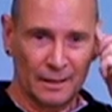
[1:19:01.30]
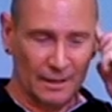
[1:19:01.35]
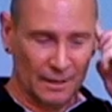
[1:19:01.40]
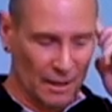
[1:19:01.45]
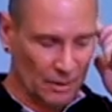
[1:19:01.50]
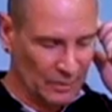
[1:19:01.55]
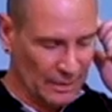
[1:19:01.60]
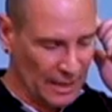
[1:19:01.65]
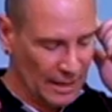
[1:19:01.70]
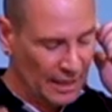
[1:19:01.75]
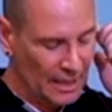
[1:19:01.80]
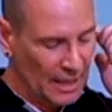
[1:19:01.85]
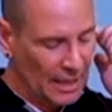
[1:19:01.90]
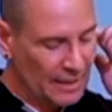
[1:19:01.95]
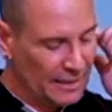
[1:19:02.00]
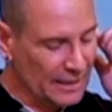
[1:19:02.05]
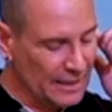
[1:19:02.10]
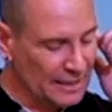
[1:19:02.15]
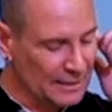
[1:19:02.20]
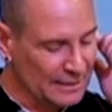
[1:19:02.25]
Okay.
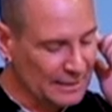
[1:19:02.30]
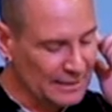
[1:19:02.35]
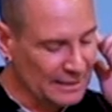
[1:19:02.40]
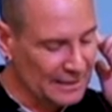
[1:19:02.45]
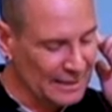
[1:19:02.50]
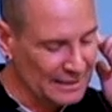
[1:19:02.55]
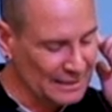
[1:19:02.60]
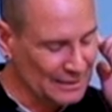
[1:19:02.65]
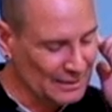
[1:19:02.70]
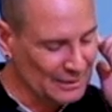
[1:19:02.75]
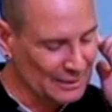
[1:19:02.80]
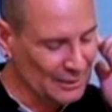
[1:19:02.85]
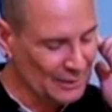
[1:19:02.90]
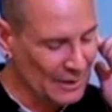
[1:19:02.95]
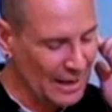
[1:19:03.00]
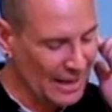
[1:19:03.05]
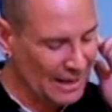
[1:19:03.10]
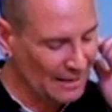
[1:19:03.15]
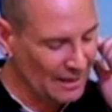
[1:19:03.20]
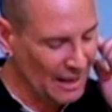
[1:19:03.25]
This is a
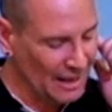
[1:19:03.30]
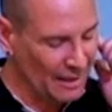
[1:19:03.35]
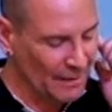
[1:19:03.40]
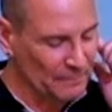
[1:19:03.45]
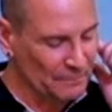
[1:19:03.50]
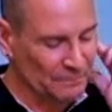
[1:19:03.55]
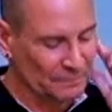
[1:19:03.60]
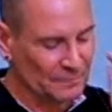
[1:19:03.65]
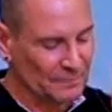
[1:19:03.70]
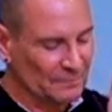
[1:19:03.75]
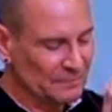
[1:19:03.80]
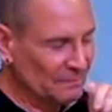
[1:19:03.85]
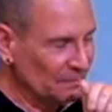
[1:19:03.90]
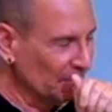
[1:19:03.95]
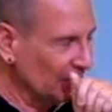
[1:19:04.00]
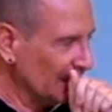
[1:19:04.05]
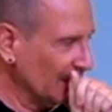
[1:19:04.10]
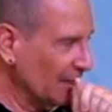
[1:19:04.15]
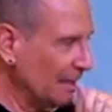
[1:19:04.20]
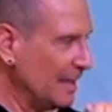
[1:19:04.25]
great...
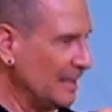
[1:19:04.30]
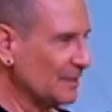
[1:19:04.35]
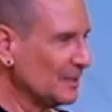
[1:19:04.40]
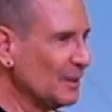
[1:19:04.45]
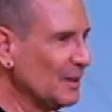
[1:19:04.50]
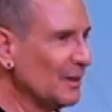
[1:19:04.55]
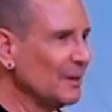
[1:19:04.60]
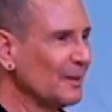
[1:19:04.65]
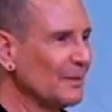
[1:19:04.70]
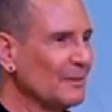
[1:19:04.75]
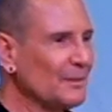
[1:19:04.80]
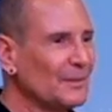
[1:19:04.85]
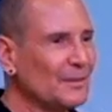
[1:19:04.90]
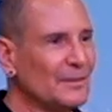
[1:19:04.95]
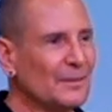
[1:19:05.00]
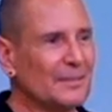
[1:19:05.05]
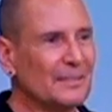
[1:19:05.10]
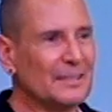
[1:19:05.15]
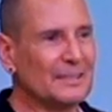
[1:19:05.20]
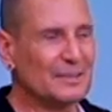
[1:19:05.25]

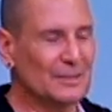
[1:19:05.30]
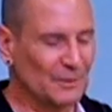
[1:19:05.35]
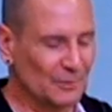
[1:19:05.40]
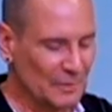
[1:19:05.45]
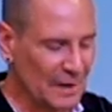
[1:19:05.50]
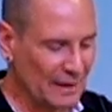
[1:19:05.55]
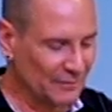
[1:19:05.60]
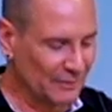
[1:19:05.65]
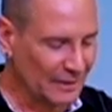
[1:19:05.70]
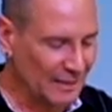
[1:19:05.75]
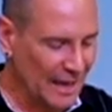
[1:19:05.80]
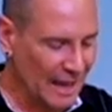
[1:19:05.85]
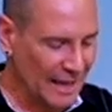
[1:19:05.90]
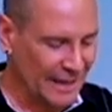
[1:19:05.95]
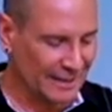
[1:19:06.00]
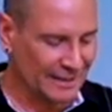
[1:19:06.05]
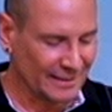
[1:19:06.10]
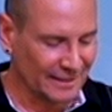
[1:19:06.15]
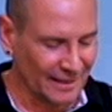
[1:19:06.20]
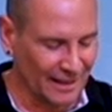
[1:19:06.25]
This is a Reverend
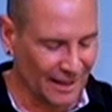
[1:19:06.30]
Ike